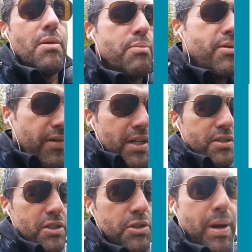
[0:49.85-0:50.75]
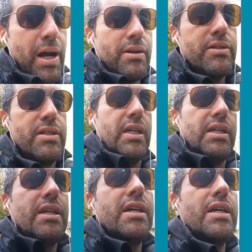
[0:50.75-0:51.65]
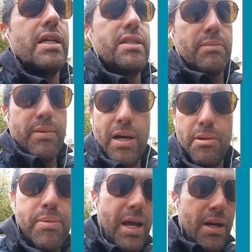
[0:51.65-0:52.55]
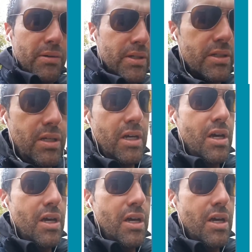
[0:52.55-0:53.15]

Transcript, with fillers: Perfectionist parenting is about a parent